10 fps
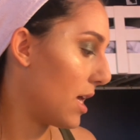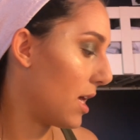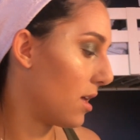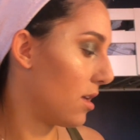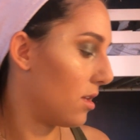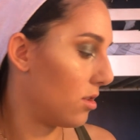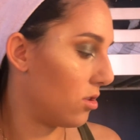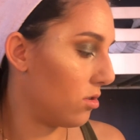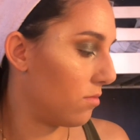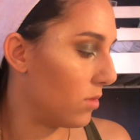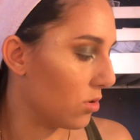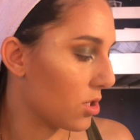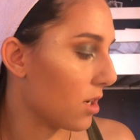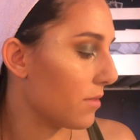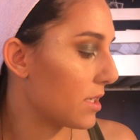And
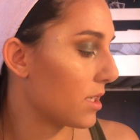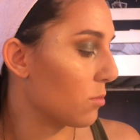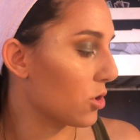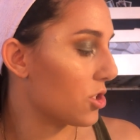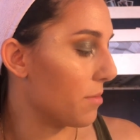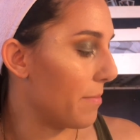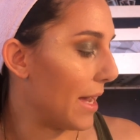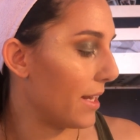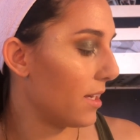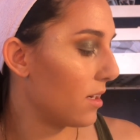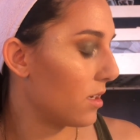those are obviously more dramatic.